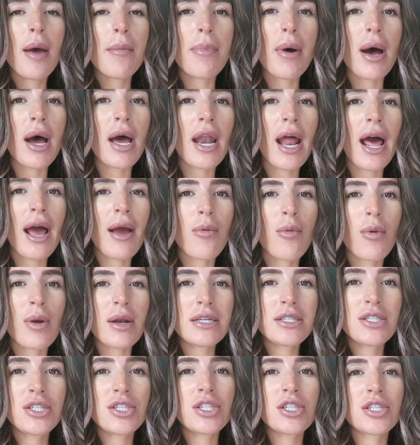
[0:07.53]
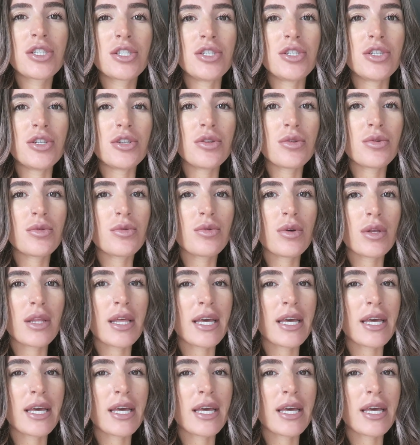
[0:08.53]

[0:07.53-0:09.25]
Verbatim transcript: but I wanted to just do